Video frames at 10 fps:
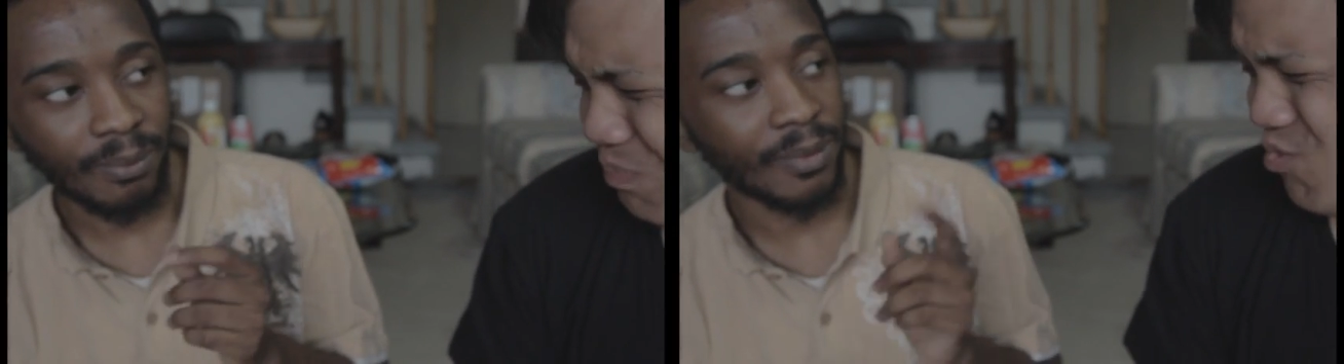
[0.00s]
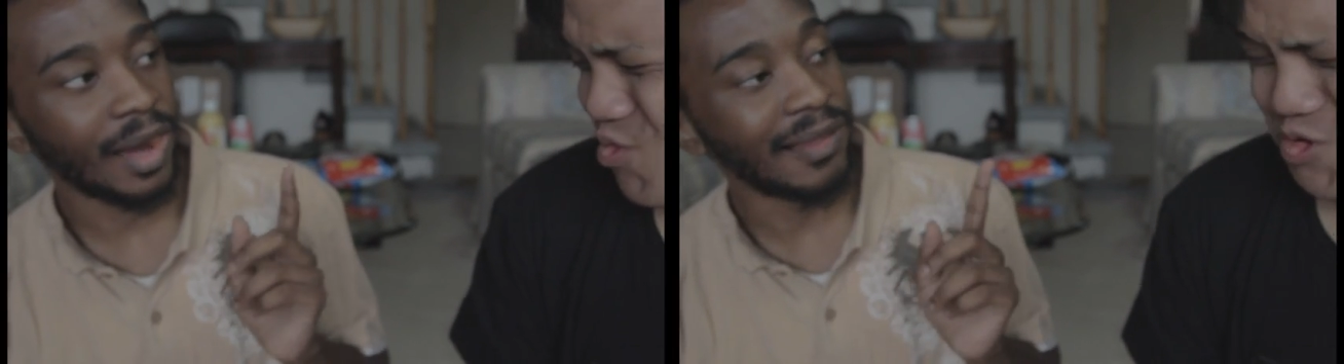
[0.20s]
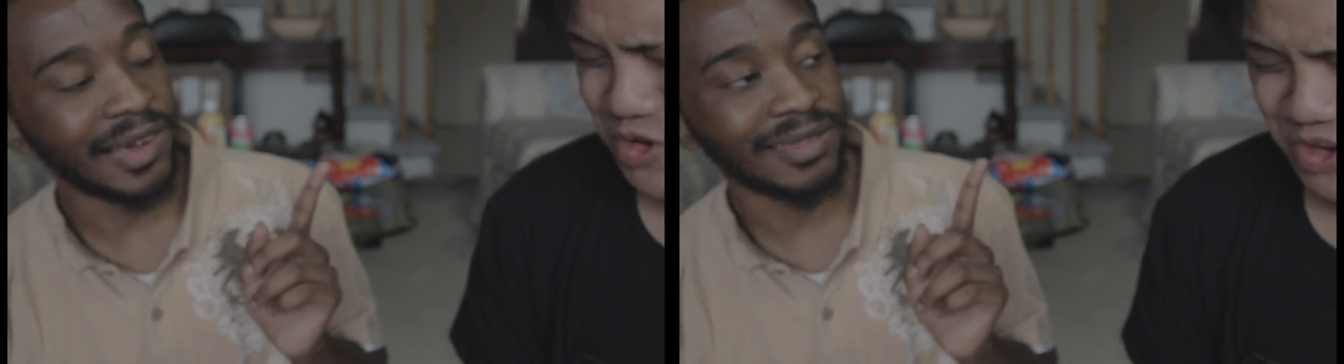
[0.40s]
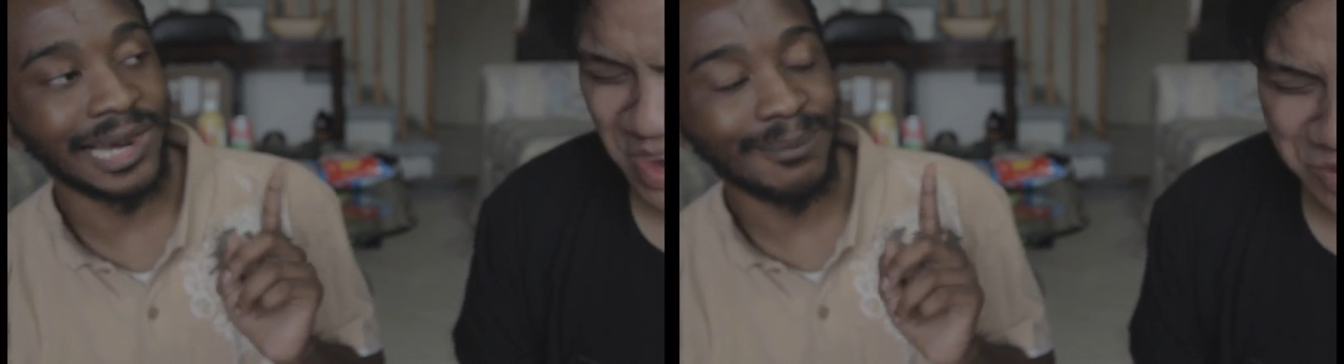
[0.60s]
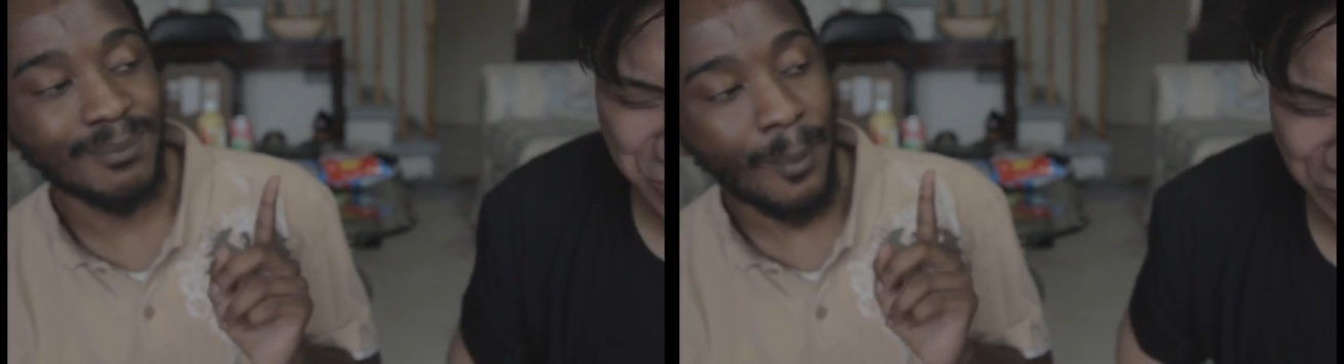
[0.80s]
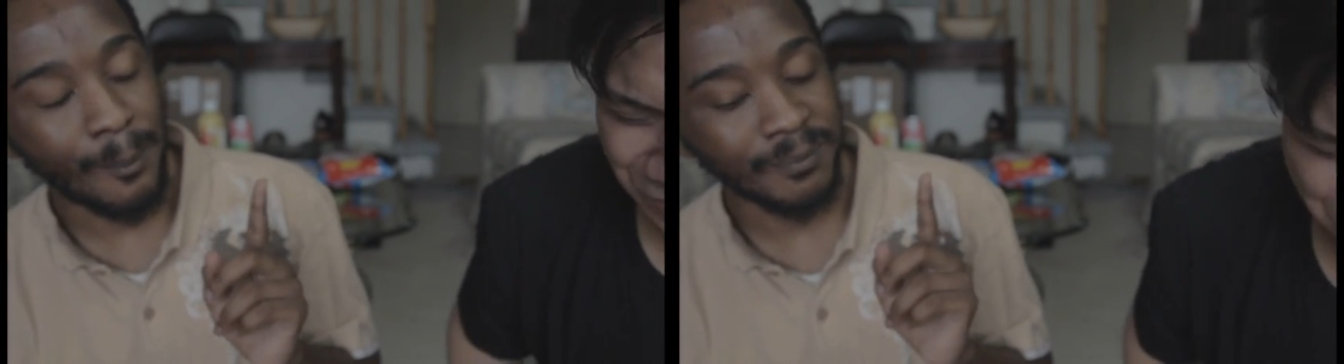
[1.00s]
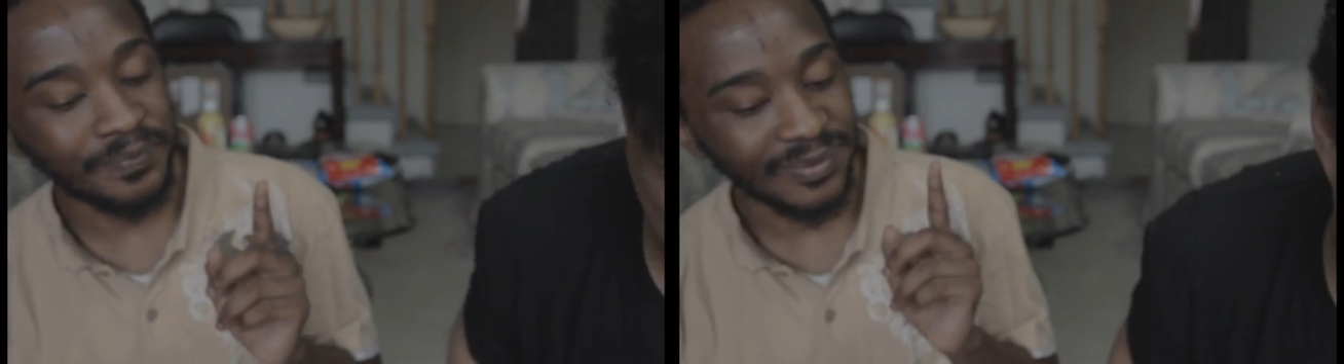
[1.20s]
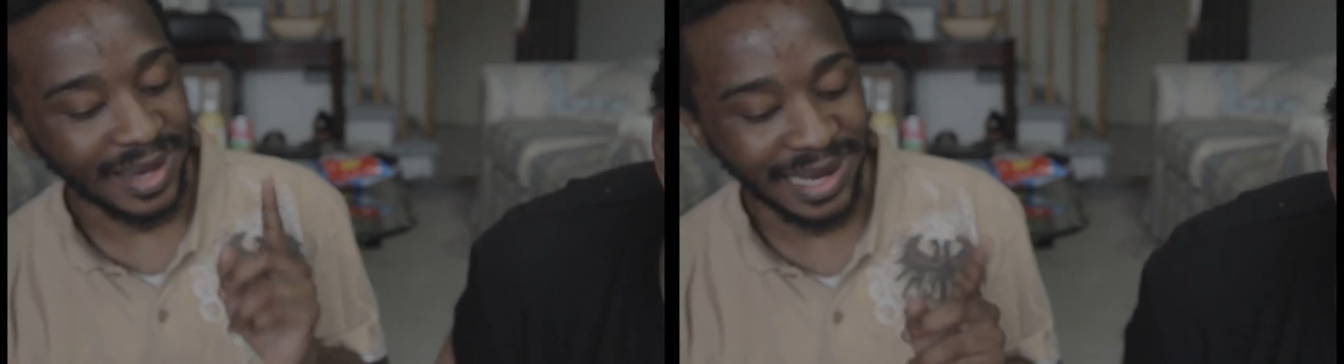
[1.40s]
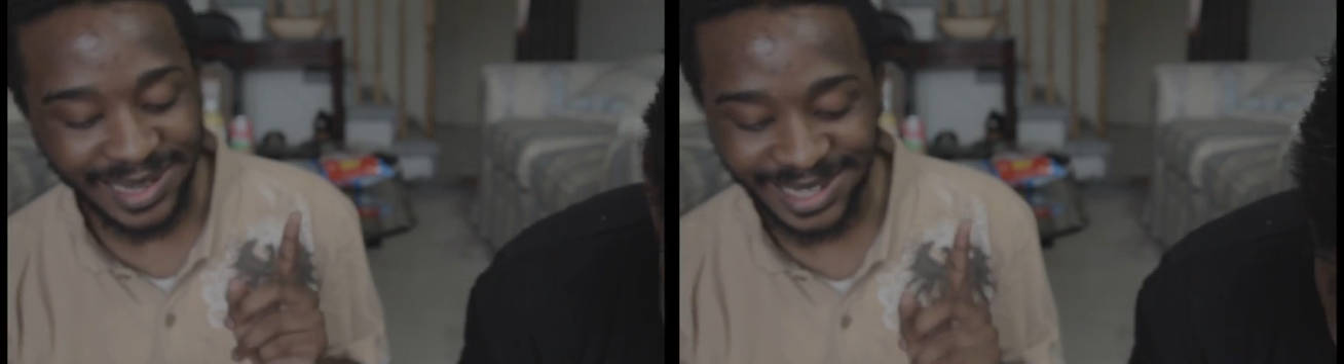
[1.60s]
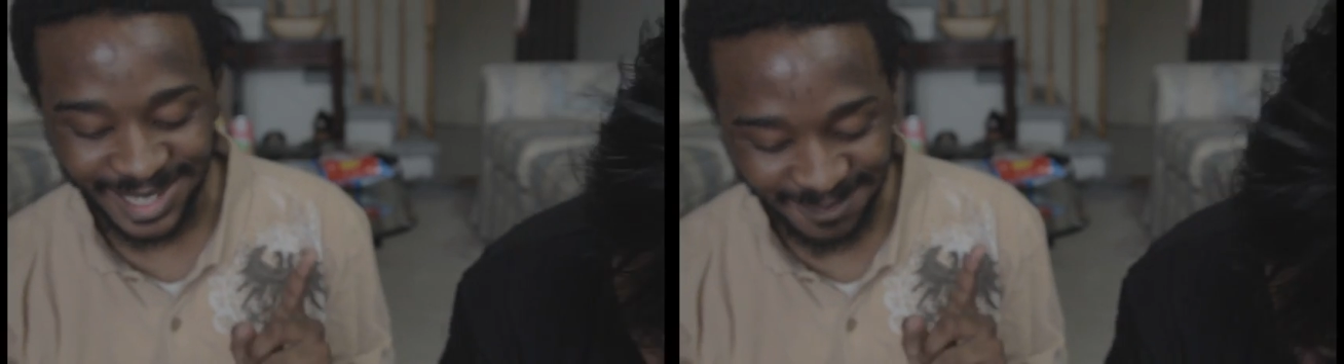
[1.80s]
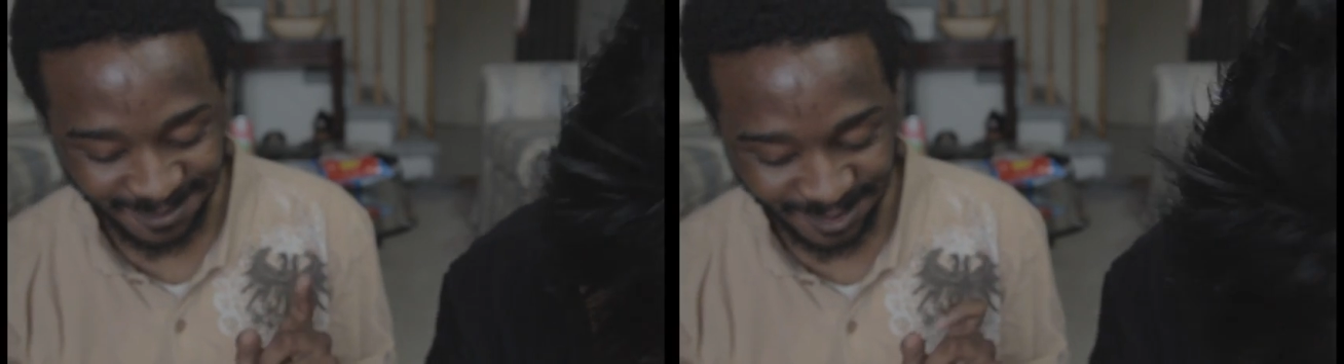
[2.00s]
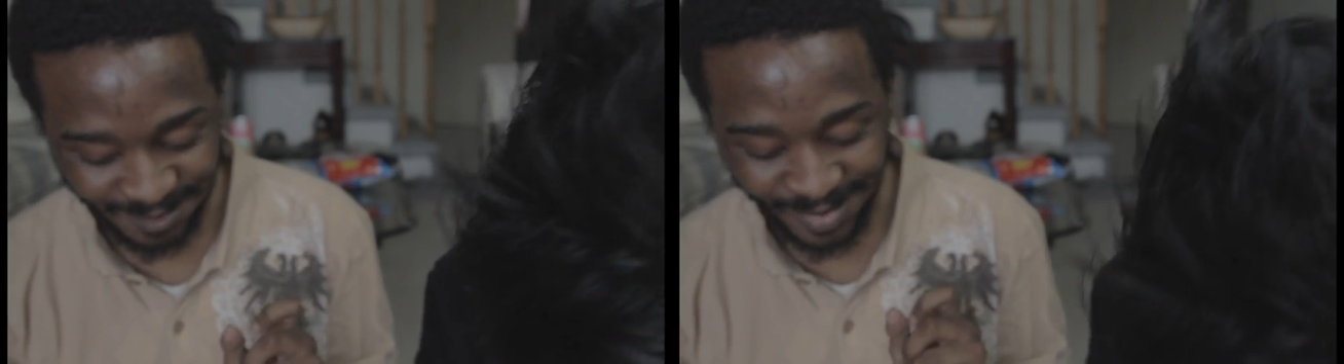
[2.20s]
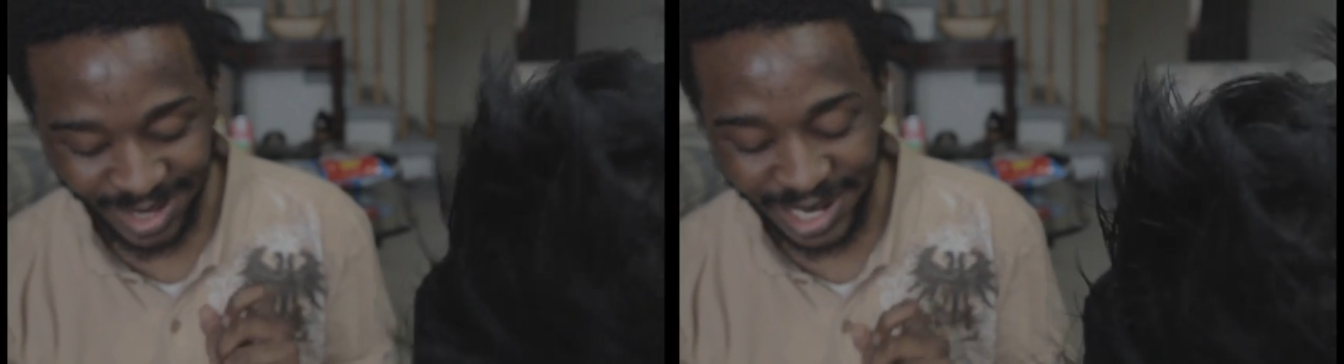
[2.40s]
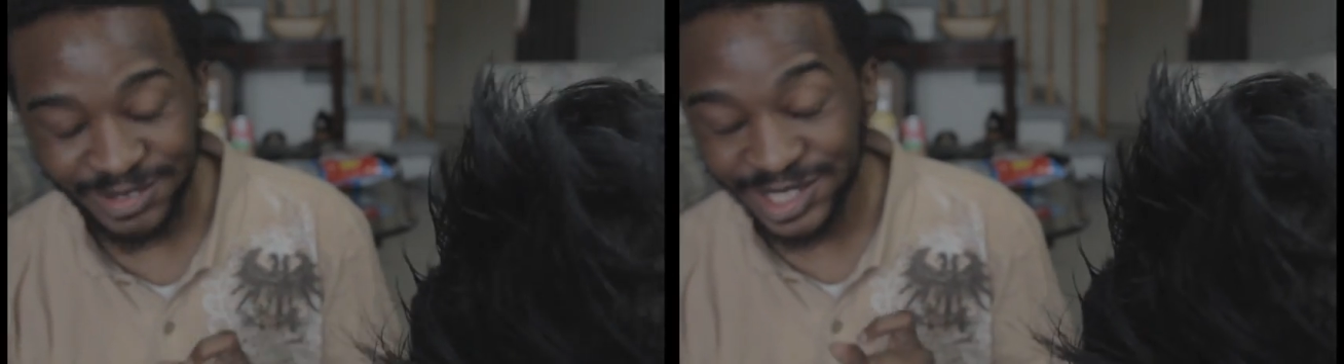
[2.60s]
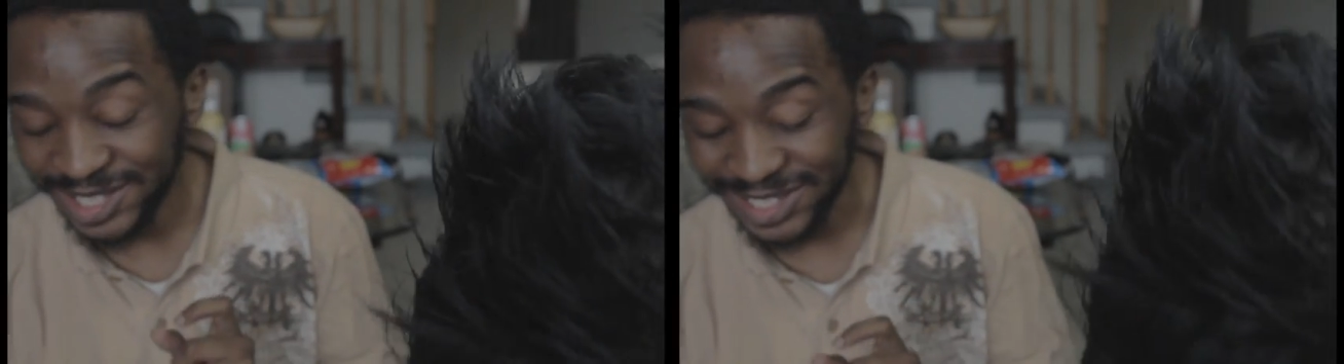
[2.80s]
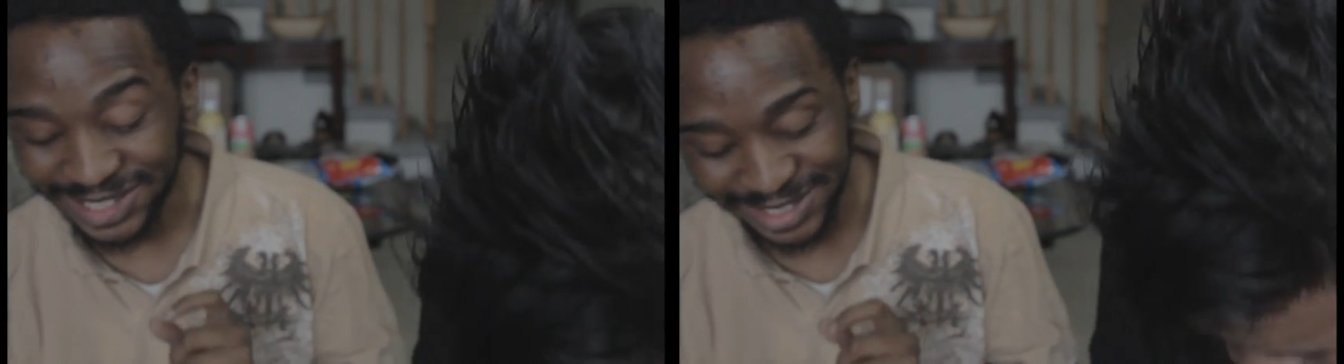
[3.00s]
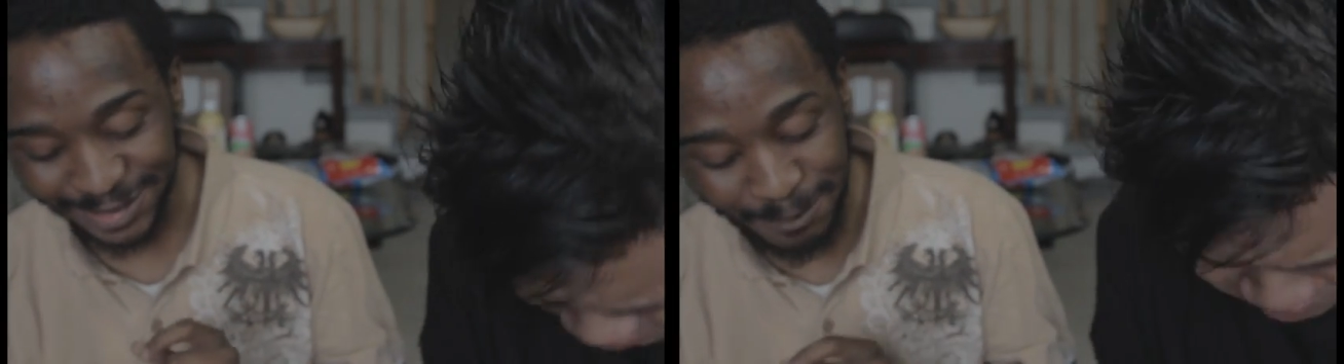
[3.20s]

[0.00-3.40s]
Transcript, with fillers: It's really I like sour. Mm. I like it. Mm. I really like it though.